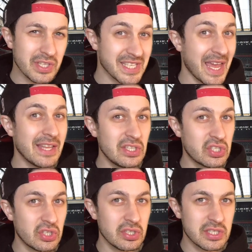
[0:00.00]

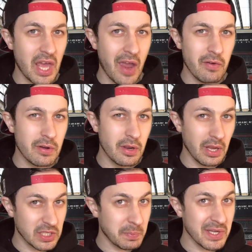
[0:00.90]
tensions there, and
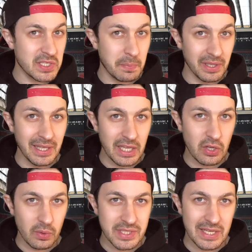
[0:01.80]
especially
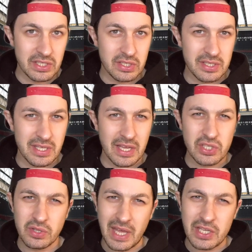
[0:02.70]
political tensions there.
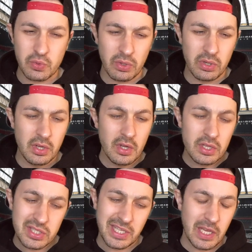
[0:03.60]
So that's one
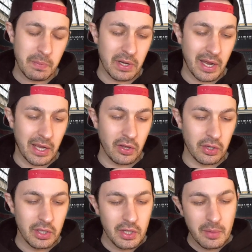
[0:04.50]
to keep an eye
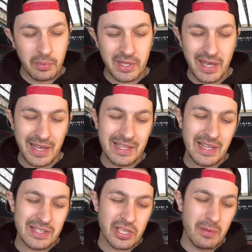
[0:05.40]
on. But yeah,
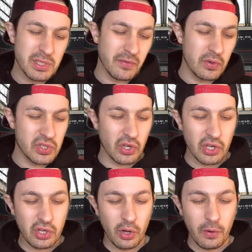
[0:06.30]
in terms of who's going
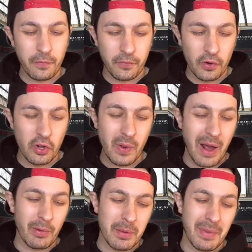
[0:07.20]
to go through,
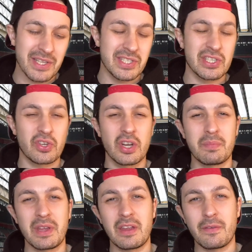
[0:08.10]
I would imagine it's going to
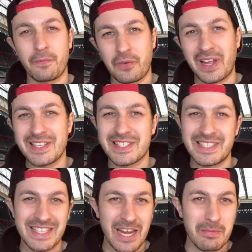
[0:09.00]
be France
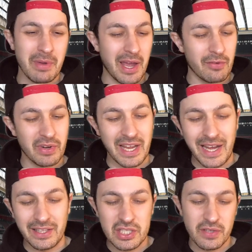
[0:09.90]
and Denmark,
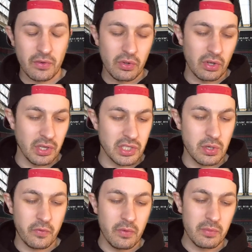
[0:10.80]
regardless of who goes
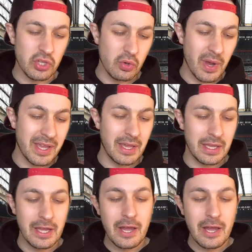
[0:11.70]
through from UAE,